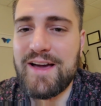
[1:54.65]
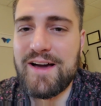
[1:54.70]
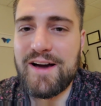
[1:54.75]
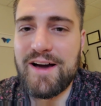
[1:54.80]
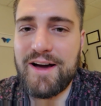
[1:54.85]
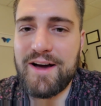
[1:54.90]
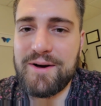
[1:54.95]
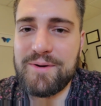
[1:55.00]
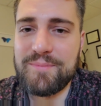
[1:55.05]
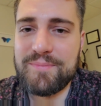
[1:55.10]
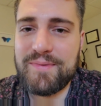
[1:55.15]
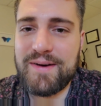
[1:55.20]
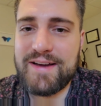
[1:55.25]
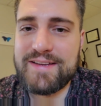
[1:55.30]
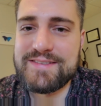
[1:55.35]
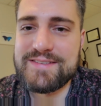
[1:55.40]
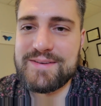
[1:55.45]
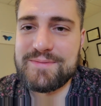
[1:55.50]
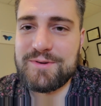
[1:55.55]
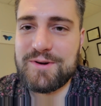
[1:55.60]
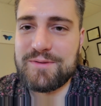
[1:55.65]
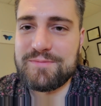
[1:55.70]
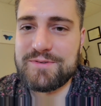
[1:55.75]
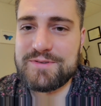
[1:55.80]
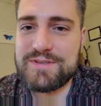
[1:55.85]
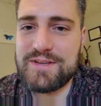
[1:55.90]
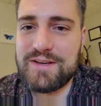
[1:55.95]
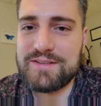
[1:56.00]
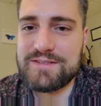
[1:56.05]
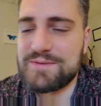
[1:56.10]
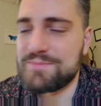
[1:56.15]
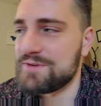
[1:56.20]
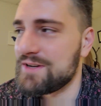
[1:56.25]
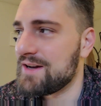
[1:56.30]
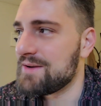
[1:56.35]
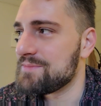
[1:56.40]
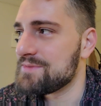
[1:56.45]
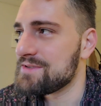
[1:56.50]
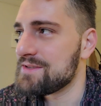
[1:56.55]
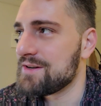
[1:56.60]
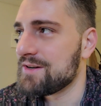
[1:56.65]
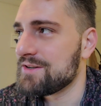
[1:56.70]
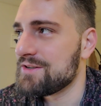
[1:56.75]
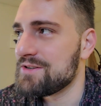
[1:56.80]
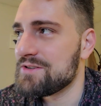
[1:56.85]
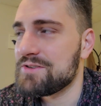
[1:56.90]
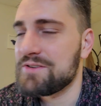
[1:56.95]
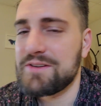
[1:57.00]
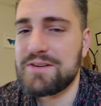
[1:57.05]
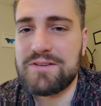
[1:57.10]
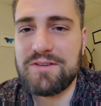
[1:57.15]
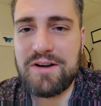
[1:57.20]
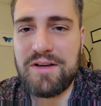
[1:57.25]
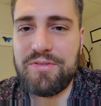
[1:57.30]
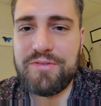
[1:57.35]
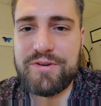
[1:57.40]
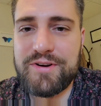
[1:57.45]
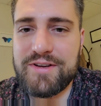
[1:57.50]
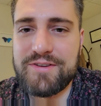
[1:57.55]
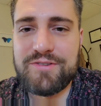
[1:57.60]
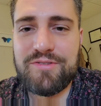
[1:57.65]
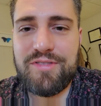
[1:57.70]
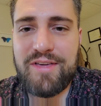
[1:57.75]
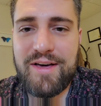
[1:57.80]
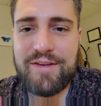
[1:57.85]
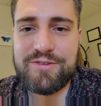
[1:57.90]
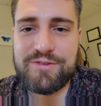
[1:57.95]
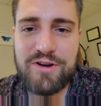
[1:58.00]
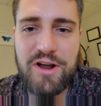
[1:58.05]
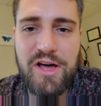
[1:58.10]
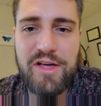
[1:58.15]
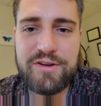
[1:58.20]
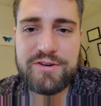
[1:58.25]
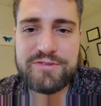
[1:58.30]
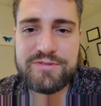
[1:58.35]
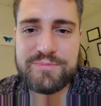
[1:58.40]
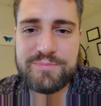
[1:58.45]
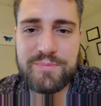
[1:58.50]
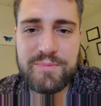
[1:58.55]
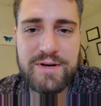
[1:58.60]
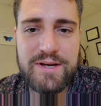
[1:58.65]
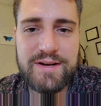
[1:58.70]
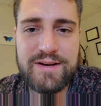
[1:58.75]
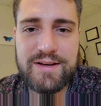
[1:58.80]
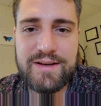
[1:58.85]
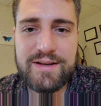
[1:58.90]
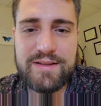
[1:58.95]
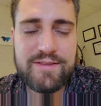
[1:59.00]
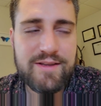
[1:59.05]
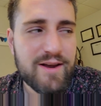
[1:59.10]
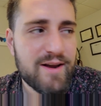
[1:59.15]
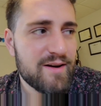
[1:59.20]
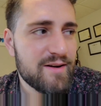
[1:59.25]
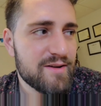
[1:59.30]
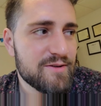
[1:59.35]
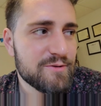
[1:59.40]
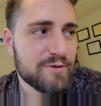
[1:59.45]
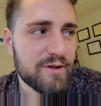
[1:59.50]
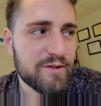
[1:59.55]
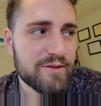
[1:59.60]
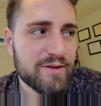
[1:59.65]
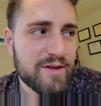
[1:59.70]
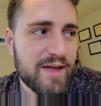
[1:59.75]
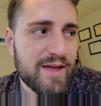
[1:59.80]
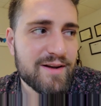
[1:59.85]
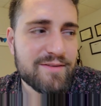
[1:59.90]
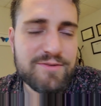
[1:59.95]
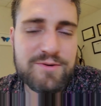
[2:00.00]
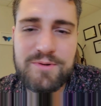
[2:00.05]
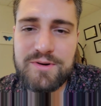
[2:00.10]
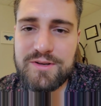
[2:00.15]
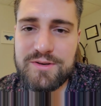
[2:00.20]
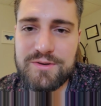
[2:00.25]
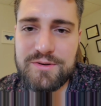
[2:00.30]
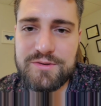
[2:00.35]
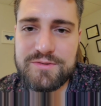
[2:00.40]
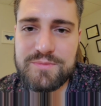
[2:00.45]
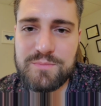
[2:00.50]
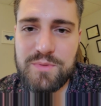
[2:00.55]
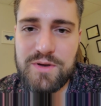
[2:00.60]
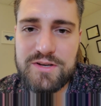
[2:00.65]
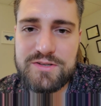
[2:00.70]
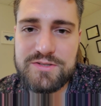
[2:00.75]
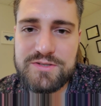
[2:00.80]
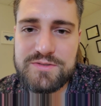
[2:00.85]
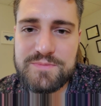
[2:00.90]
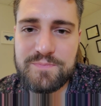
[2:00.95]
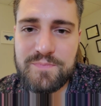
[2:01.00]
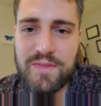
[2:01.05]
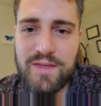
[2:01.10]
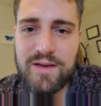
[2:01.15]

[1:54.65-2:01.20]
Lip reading: I see them go up for sale sometimes. They're usually around $300,000, but they're kind of cool to look at if you want to Google some pictures.